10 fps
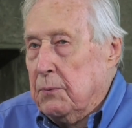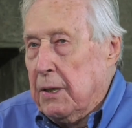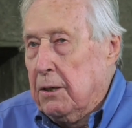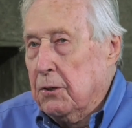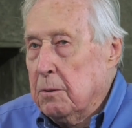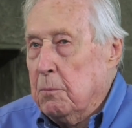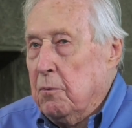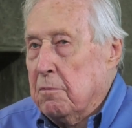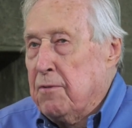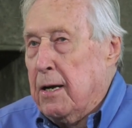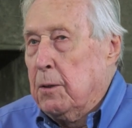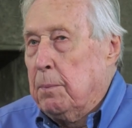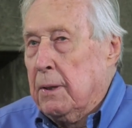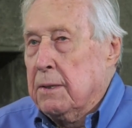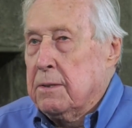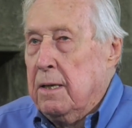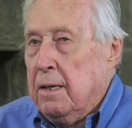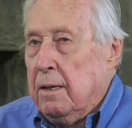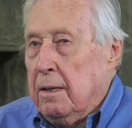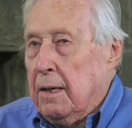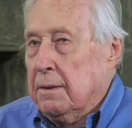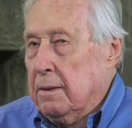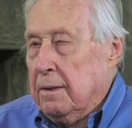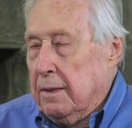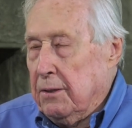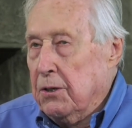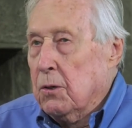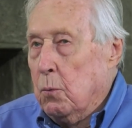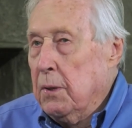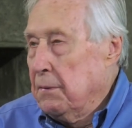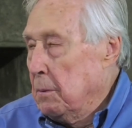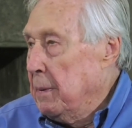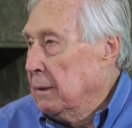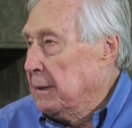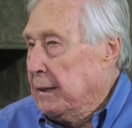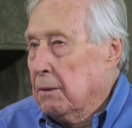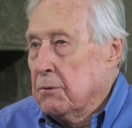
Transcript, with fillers: They couldn't move the fireplace, with the building.